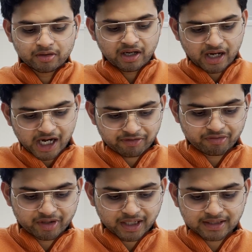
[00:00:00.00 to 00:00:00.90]
half of
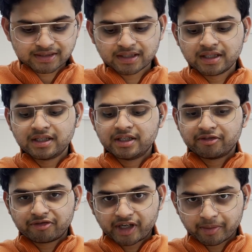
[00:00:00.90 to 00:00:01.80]
the task,
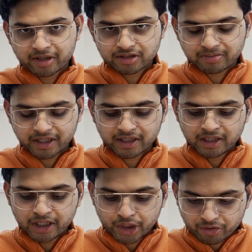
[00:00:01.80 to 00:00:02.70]
5 minutes break,
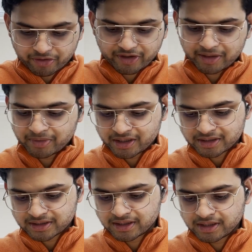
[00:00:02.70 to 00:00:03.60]
25 minutes,